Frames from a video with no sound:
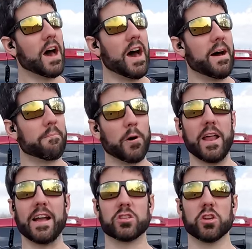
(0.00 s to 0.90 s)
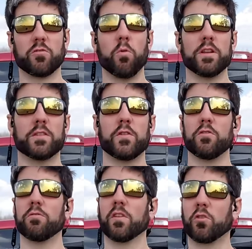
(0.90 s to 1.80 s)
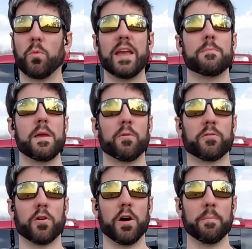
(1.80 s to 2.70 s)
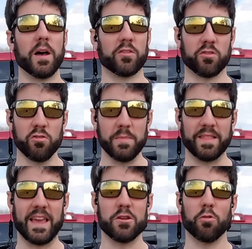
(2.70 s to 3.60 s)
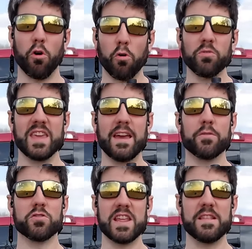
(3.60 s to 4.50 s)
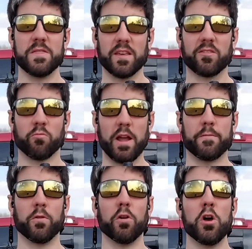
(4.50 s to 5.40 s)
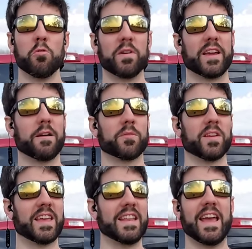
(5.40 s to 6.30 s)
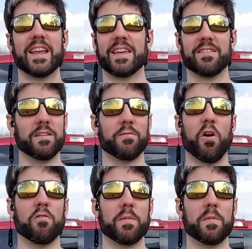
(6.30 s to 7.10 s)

um, but I just wanted to dissuade people from assuming that you'll only ever need this rifle when it comes to kinetic involvement